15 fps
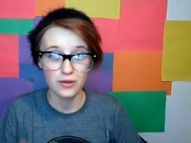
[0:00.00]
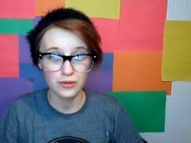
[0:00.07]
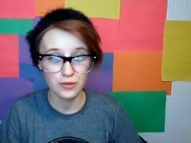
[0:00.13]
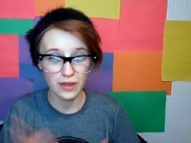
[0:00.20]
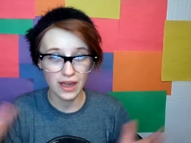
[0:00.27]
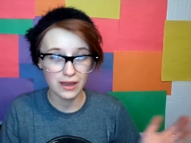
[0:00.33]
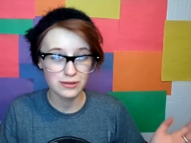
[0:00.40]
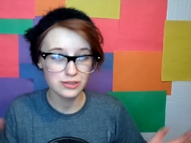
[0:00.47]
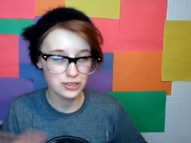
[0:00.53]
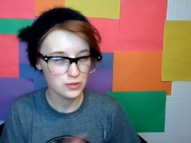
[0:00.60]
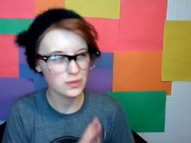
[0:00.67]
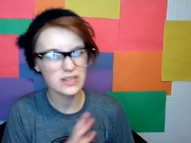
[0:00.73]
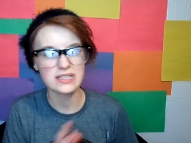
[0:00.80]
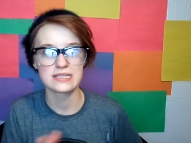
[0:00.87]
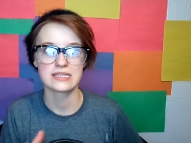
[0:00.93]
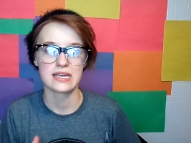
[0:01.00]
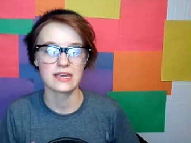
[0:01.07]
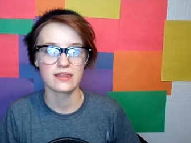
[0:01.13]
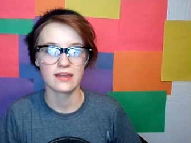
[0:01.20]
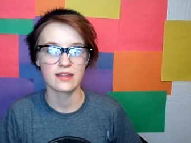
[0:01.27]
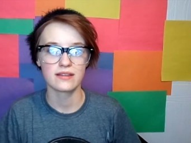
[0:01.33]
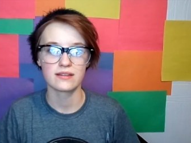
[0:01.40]
I just wanted to say
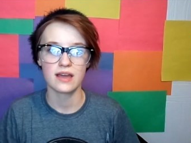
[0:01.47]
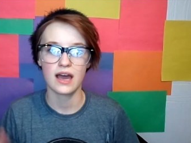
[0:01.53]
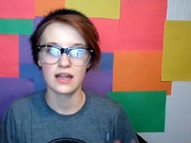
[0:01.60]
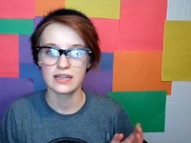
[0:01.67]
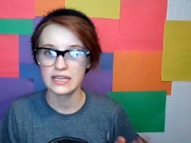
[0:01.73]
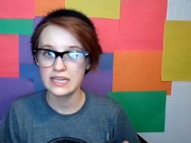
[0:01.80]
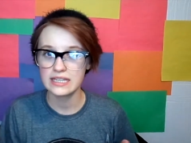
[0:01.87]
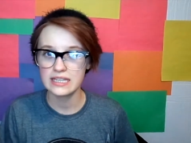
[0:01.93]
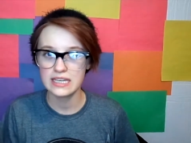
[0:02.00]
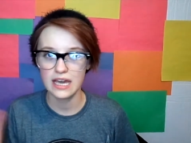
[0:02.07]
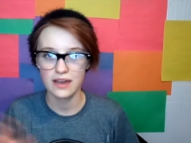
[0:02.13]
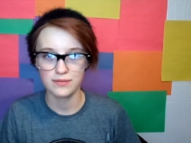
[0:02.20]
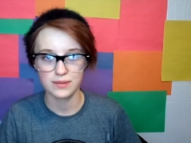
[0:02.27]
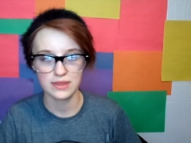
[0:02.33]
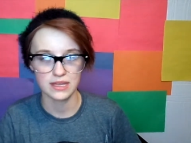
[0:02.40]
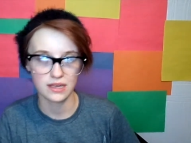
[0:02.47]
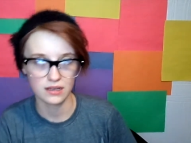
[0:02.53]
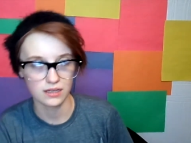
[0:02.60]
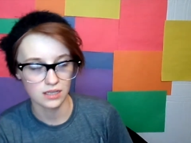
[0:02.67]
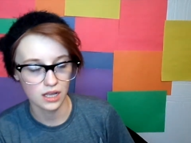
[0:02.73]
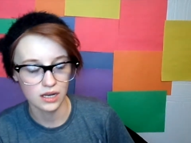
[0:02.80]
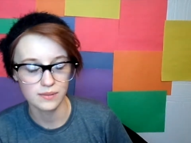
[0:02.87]
that lately I've been thinking a
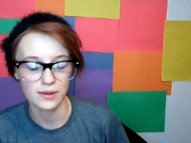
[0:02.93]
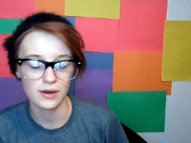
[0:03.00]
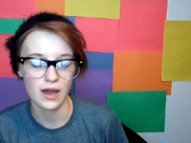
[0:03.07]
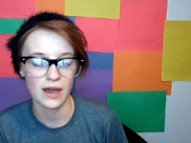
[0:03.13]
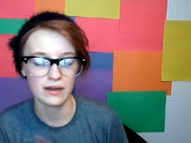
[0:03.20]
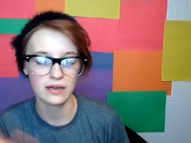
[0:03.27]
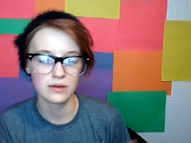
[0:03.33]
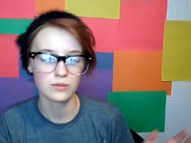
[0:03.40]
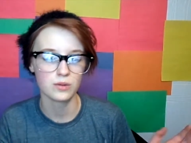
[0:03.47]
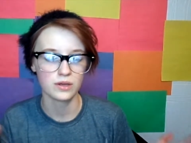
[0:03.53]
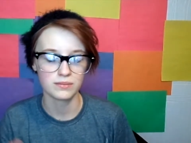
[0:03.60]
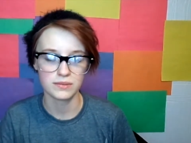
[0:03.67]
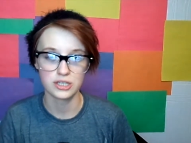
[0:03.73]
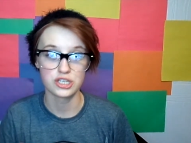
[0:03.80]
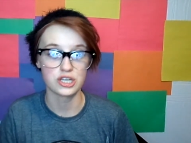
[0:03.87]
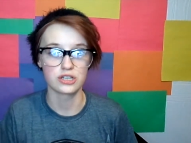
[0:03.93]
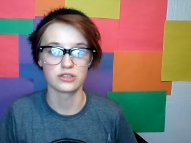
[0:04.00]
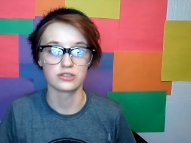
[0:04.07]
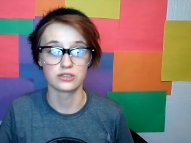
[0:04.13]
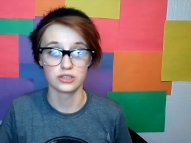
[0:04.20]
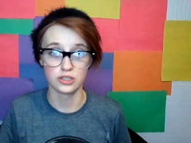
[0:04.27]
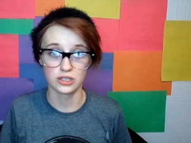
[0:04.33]
lot about how I want my channel
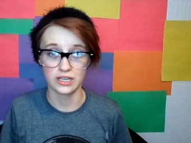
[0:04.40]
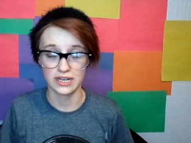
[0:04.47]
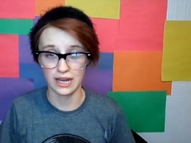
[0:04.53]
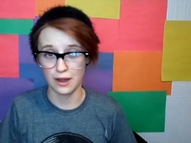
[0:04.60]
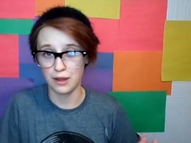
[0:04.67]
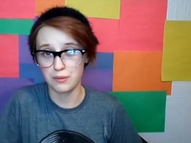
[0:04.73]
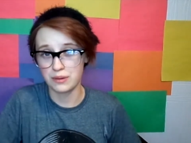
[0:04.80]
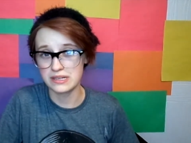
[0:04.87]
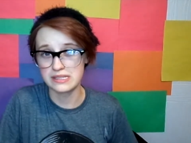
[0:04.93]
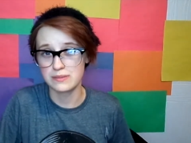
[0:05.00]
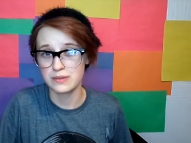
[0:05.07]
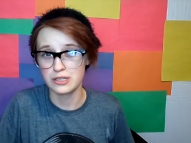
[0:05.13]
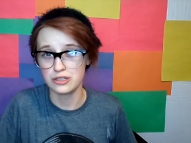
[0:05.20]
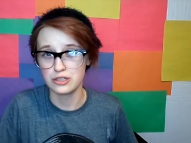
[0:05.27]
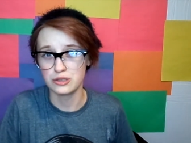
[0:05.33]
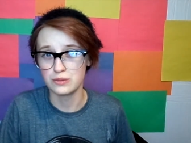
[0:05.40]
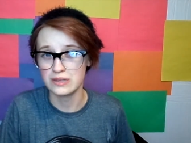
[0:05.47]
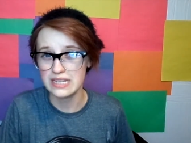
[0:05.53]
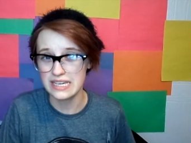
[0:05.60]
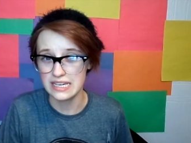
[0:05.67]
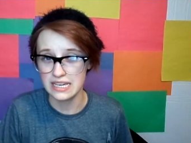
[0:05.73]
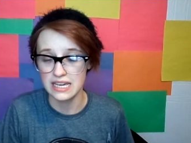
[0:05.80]
to look and how I want it to be
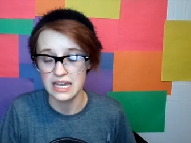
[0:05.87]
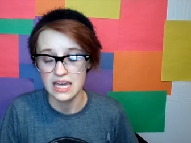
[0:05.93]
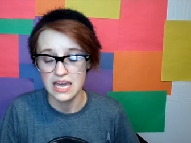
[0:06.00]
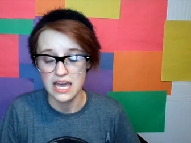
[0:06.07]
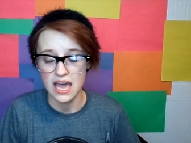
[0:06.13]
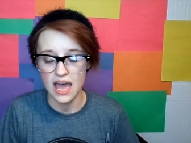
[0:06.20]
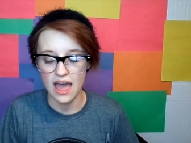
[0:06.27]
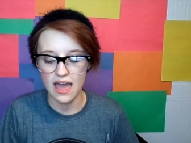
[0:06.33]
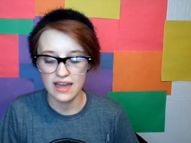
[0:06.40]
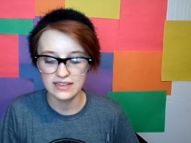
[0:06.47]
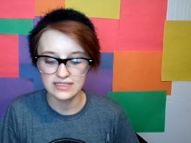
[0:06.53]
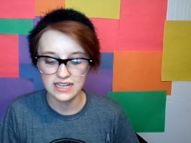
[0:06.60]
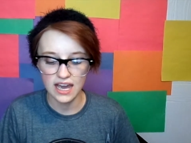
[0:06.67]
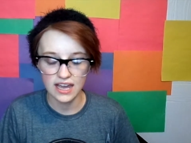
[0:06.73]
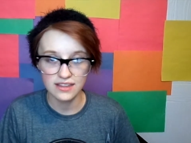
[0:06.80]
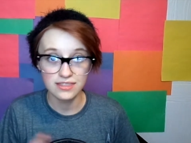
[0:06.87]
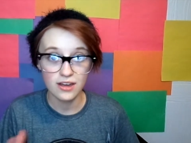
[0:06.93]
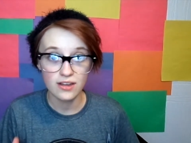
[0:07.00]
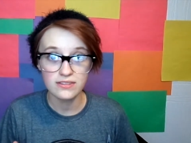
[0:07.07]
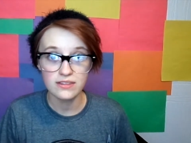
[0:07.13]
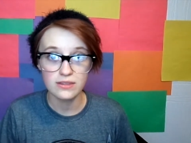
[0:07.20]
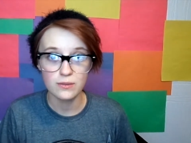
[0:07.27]
unique. And I
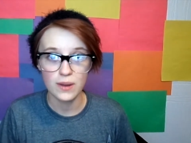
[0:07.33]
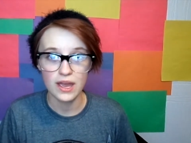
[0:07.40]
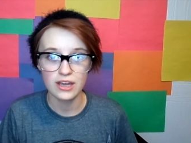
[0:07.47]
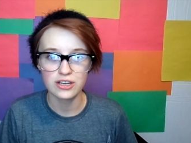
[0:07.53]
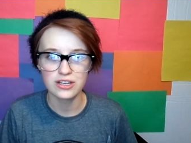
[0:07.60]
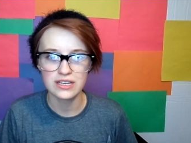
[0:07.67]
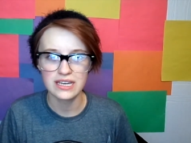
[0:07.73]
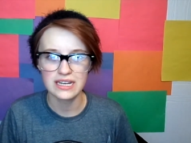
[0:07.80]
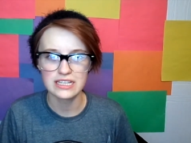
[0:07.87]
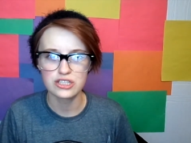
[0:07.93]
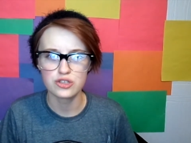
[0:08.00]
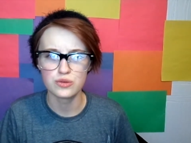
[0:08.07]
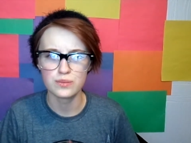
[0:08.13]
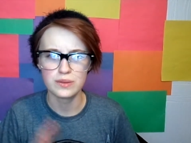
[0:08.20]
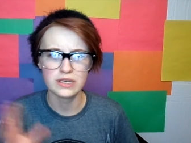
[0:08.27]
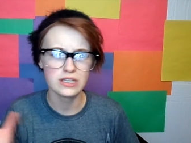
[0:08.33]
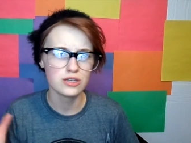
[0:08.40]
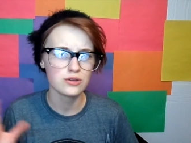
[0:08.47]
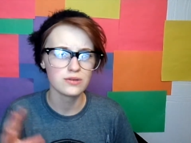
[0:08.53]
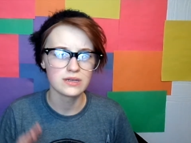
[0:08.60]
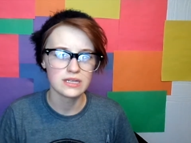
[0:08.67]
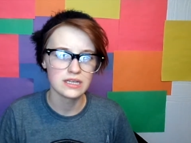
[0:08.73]
thought that the way I could get it to be
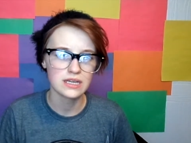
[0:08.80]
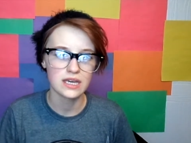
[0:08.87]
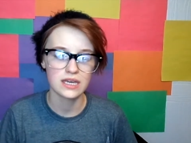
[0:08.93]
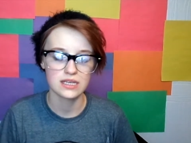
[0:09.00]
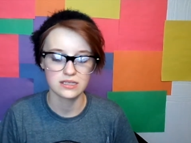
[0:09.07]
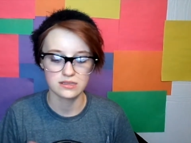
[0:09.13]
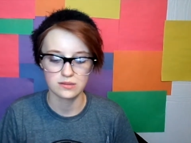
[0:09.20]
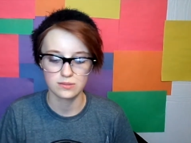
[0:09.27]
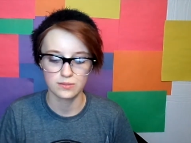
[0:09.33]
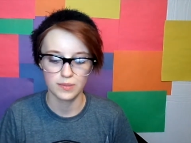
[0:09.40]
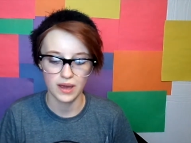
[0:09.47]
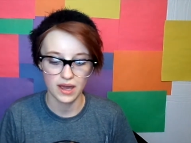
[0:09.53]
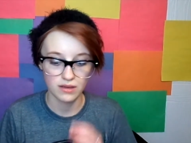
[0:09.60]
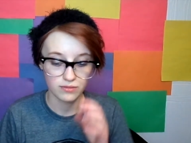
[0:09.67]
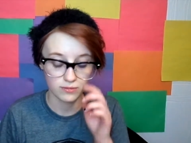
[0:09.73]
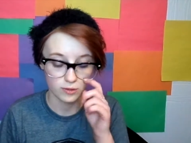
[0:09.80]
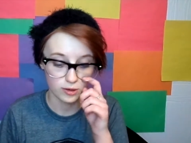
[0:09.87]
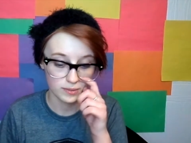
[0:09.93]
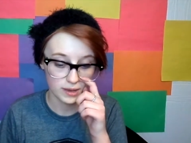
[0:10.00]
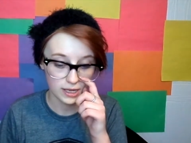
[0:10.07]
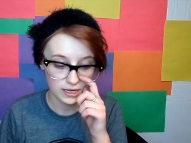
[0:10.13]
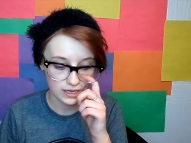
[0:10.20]
unique is by
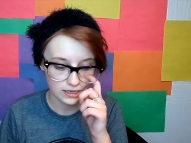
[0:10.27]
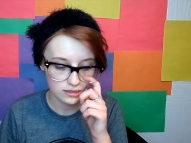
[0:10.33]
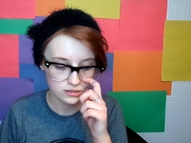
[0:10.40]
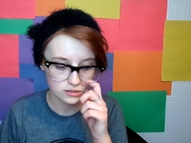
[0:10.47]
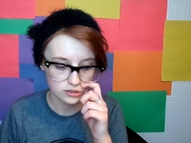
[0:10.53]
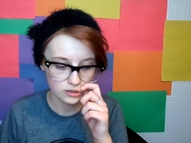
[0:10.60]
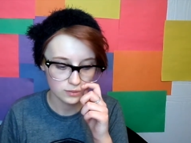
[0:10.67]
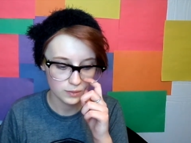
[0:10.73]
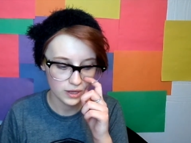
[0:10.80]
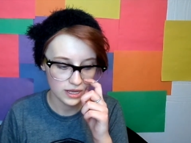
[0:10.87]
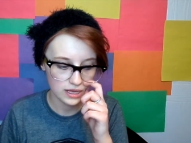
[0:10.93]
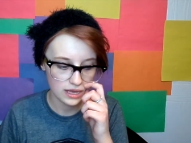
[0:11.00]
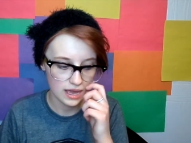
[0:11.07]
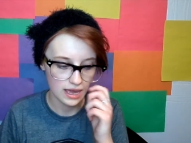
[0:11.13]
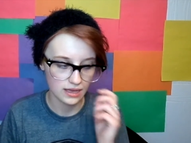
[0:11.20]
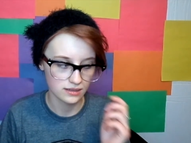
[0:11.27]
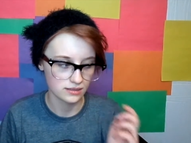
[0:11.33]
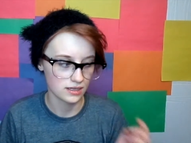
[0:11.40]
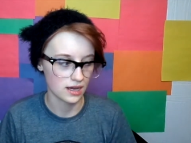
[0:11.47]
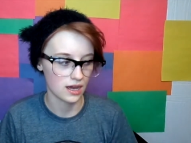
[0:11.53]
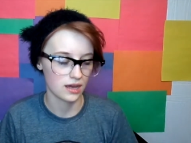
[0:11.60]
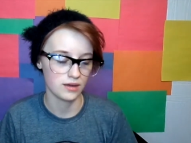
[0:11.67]
formatting it a certain way, and
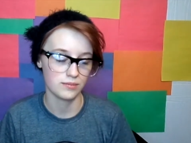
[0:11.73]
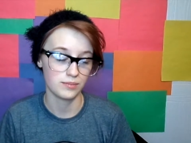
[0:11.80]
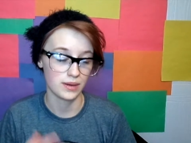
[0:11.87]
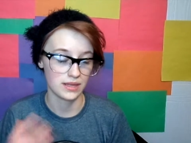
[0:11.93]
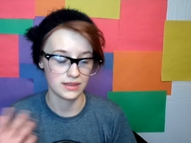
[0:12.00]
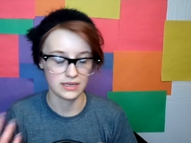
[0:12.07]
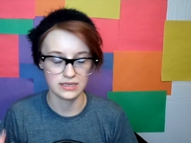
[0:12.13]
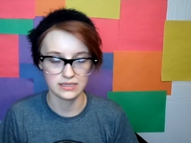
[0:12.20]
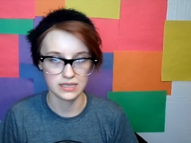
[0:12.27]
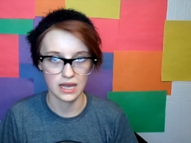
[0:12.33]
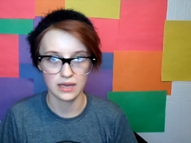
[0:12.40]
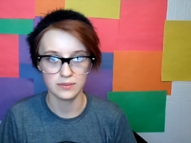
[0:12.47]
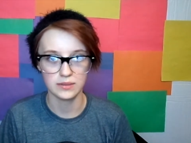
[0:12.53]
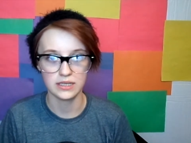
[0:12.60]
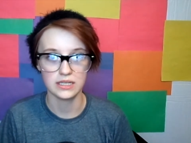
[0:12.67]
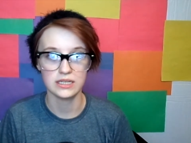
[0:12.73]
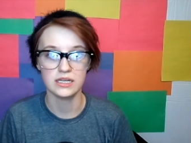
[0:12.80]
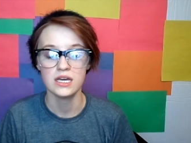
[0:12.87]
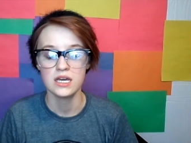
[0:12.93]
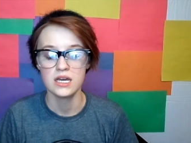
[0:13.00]
I, by this I mean